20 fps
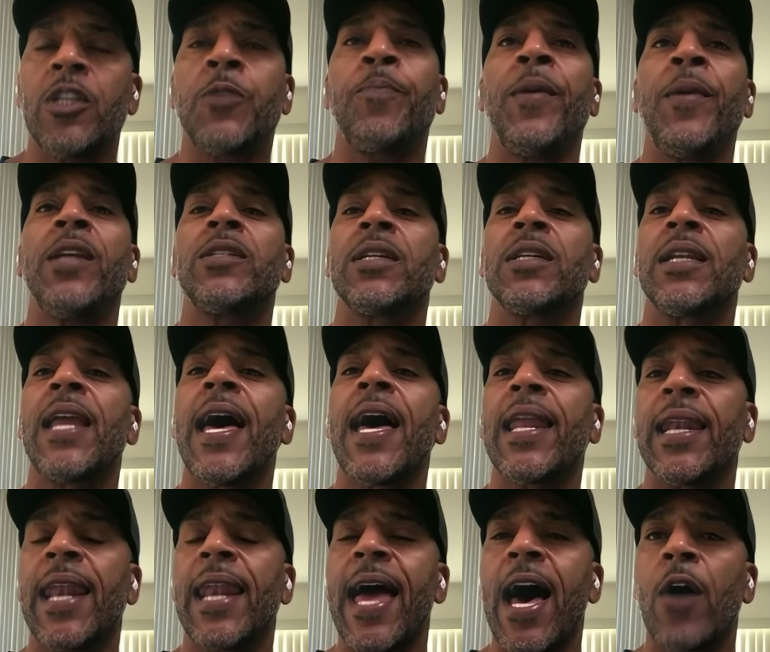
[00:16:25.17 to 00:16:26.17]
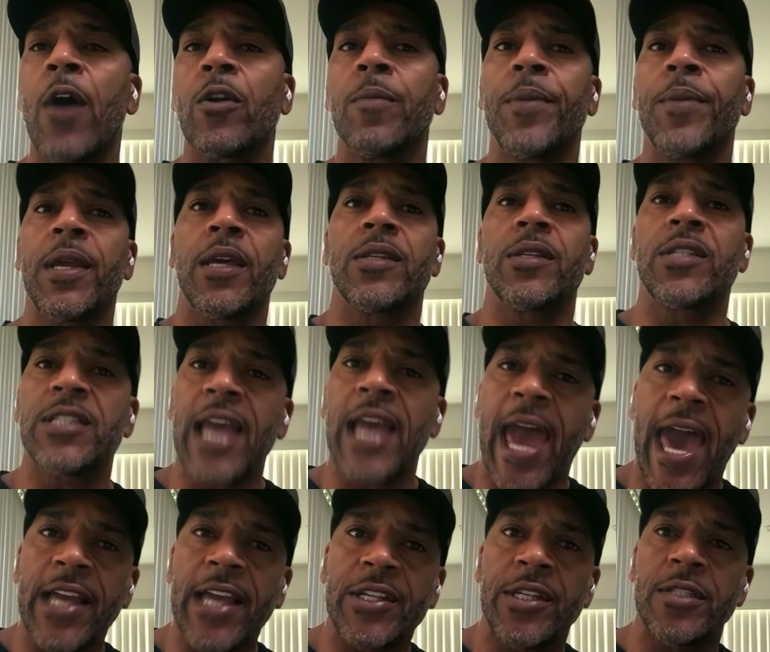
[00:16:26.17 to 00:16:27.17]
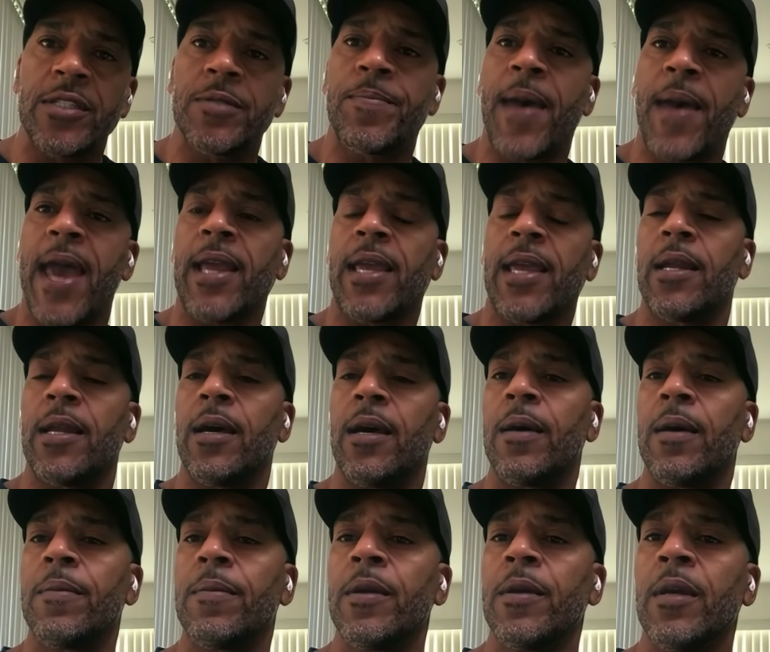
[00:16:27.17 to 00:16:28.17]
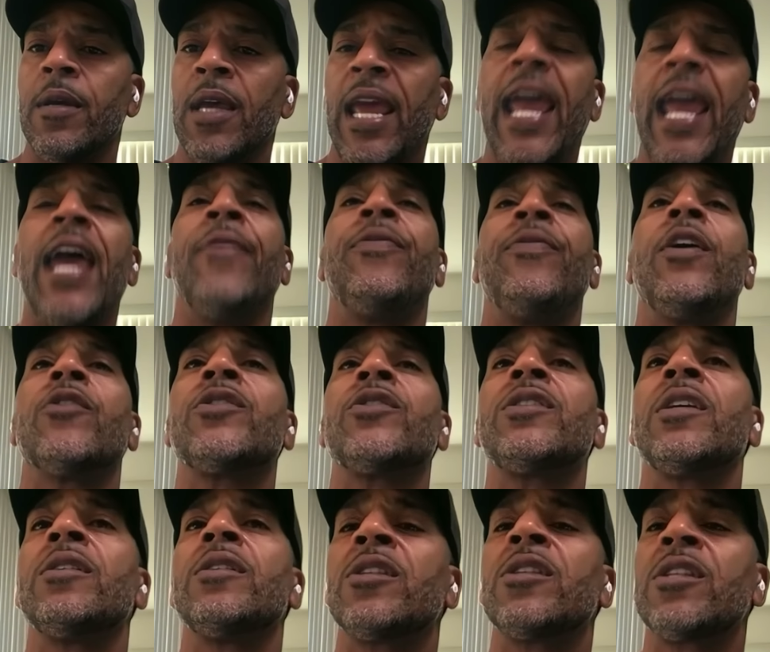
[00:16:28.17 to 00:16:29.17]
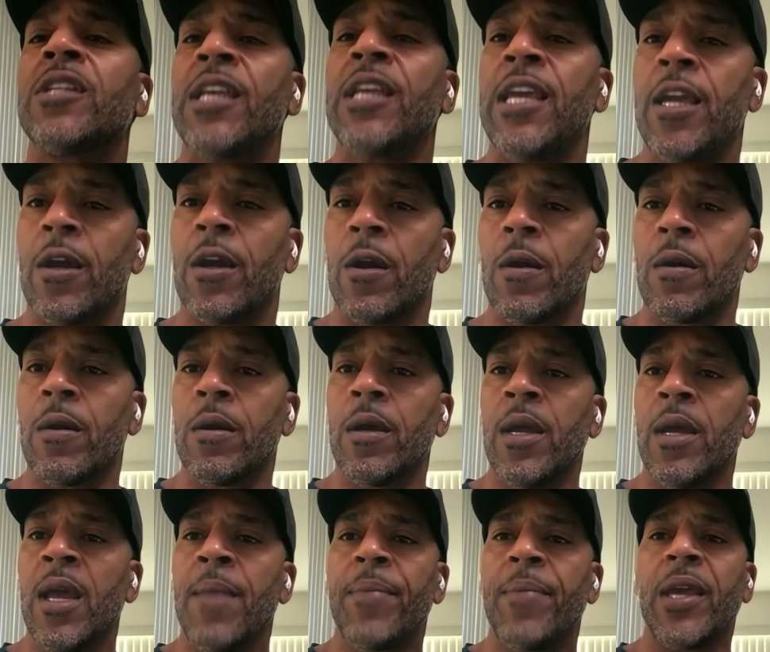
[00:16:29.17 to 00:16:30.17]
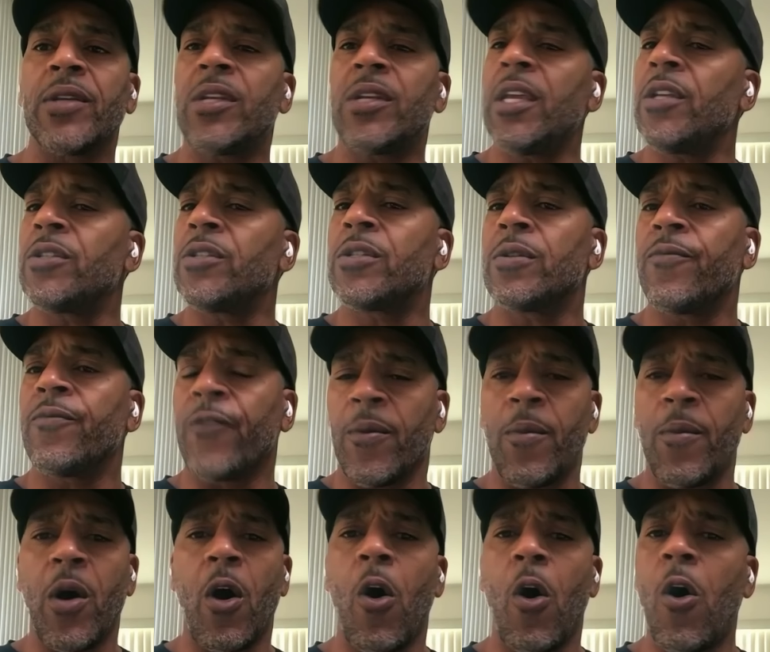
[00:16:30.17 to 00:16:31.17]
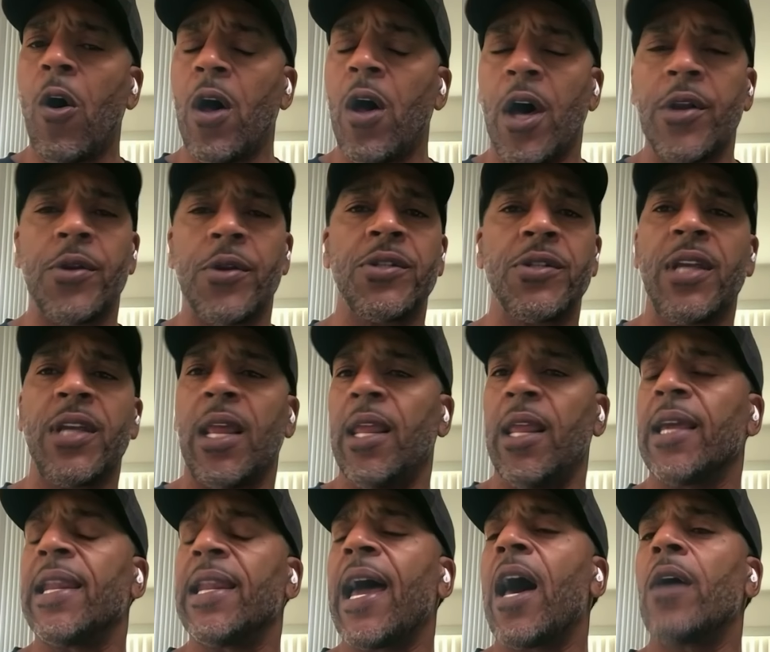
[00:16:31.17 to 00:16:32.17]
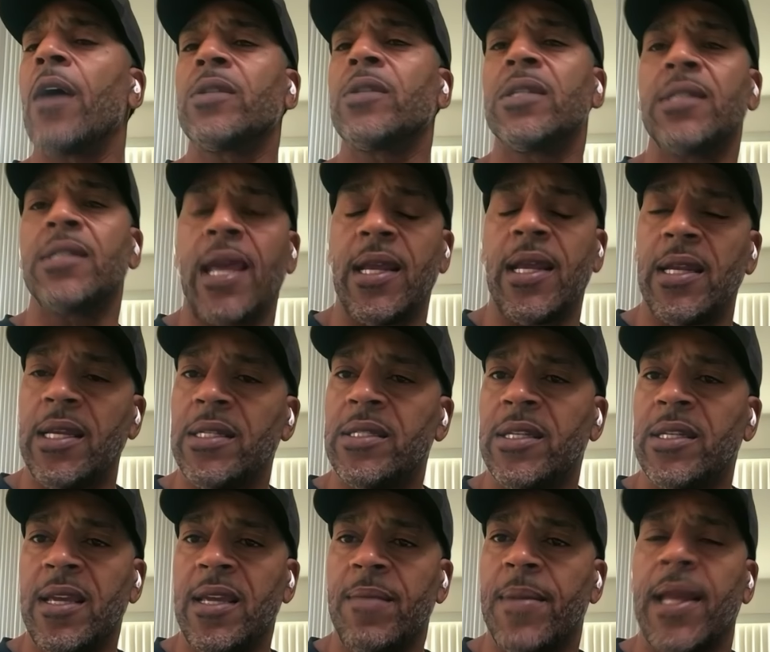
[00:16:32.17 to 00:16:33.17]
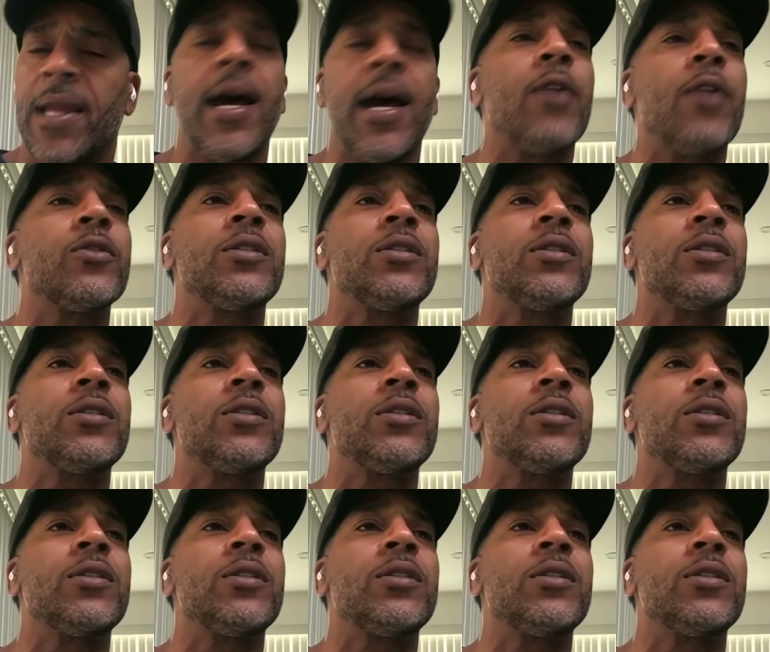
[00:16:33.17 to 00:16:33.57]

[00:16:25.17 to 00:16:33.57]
it speaks a lot louder because his actions back it up. And they're sincere. Because he's, from all understanding, an outstanding teammate, an